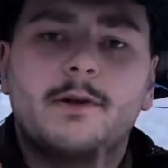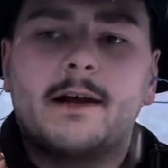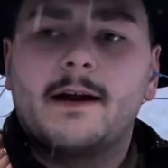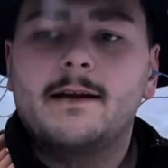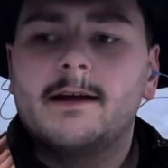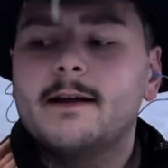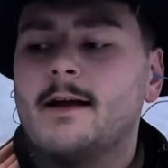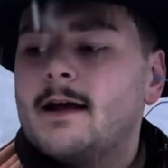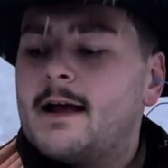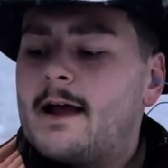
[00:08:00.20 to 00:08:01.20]
that I did,
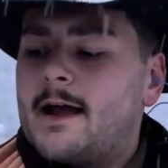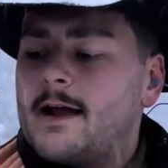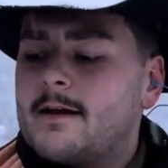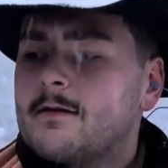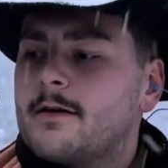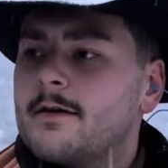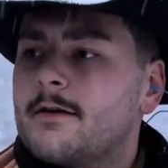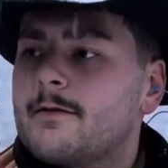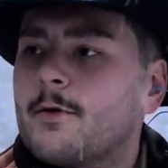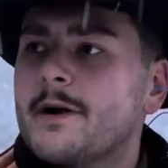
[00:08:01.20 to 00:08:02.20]
and
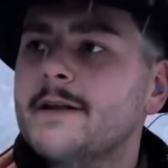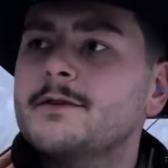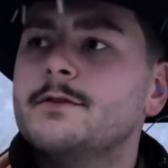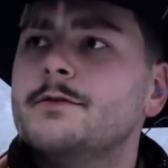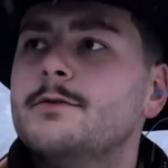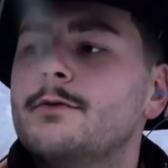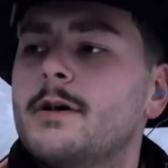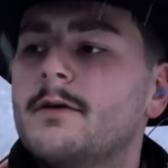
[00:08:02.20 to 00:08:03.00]
for it to